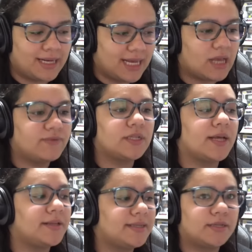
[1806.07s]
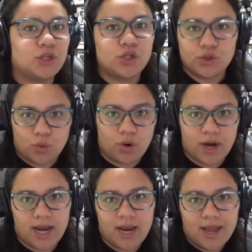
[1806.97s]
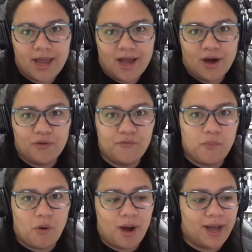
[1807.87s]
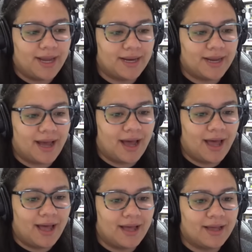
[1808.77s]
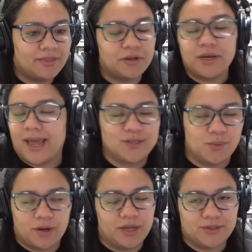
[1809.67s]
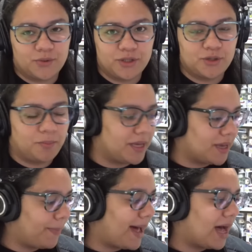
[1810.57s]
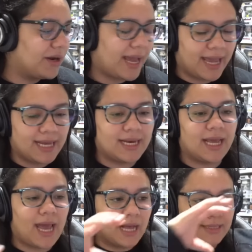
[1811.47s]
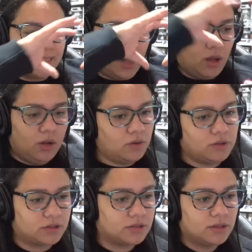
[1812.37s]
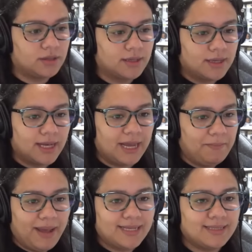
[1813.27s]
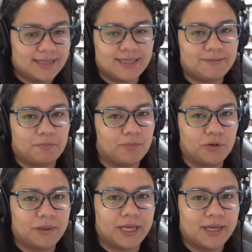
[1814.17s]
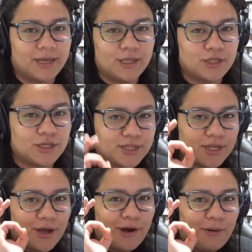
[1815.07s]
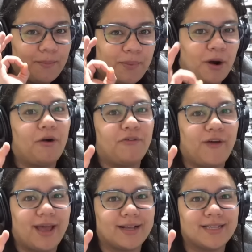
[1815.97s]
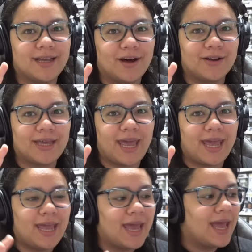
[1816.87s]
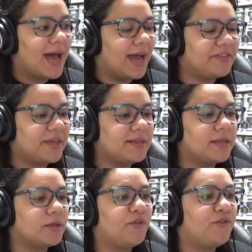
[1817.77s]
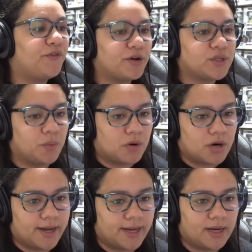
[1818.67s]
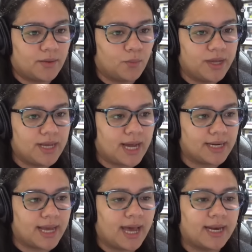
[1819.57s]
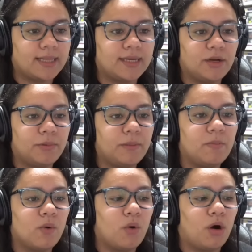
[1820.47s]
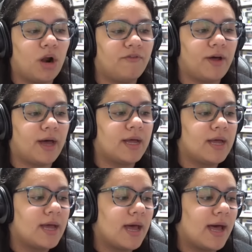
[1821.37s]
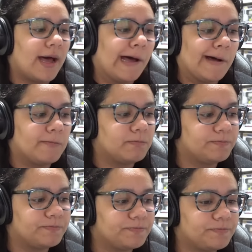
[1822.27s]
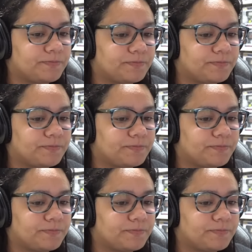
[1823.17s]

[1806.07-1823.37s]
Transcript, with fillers: gives us this story of what uh, the next one is going to be about. And as a whole, it makes this movie just perfect. Okay. I think that the first one, we kind of had a little bit more of a. Um,